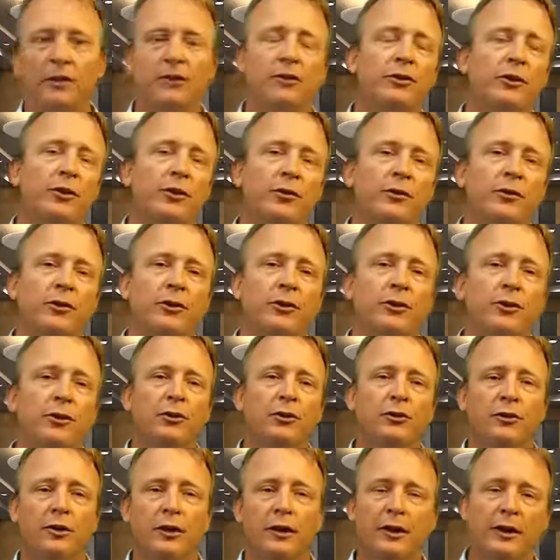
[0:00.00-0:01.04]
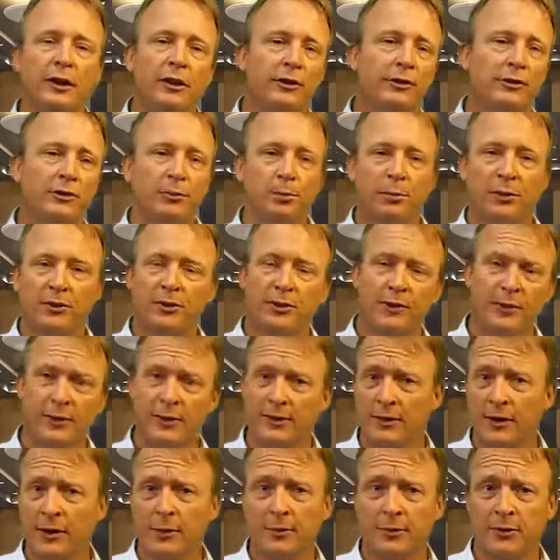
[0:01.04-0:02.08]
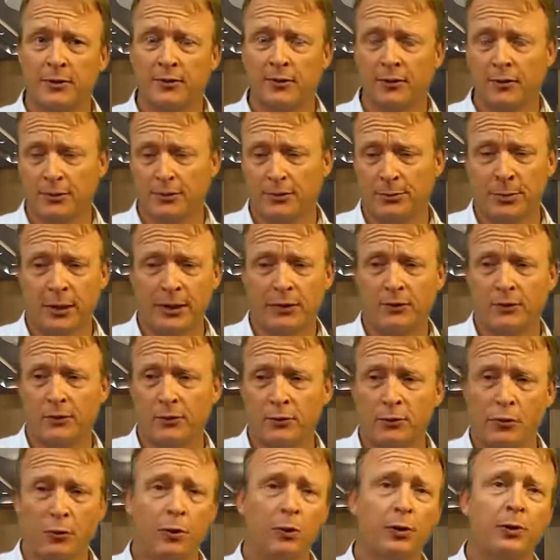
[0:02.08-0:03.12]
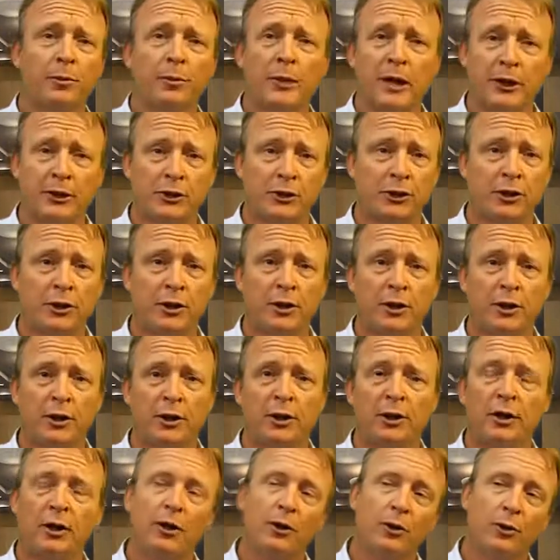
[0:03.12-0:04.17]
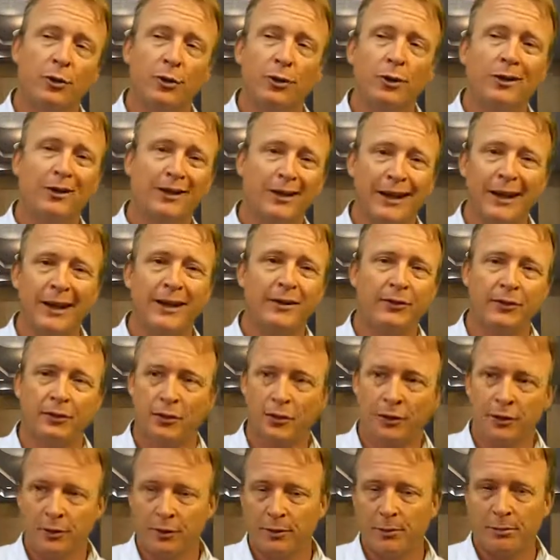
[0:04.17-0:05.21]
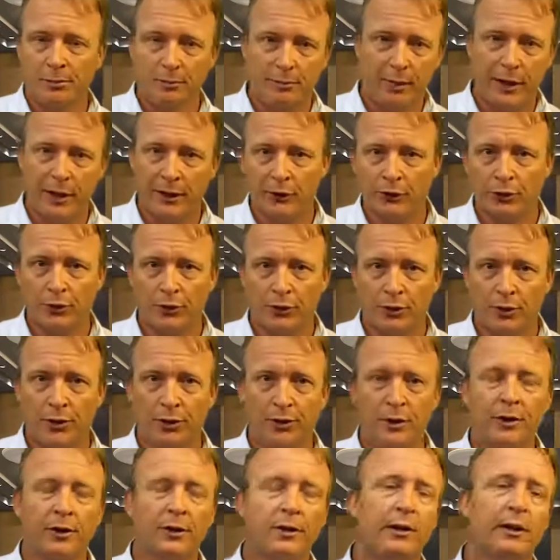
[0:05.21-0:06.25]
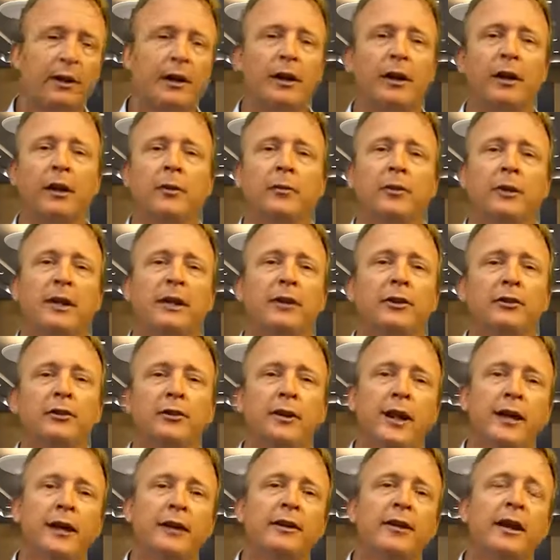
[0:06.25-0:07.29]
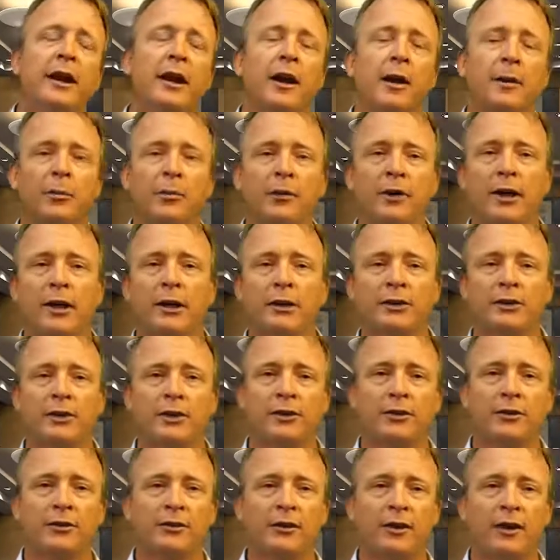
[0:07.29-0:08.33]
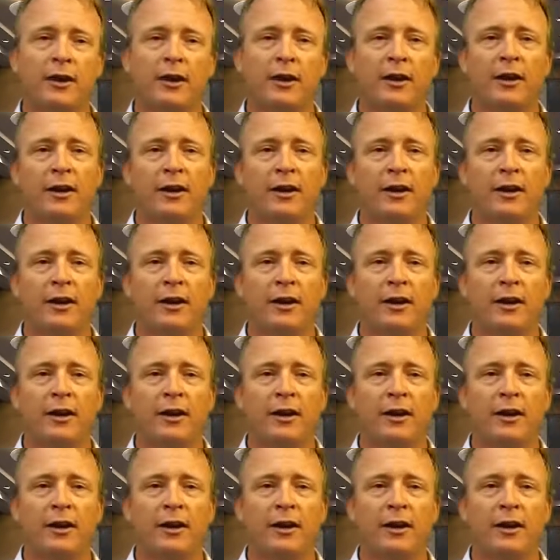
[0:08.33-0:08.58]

So if using these specific types of expensive roller measure or a laser measurer um, in their day to -day operations,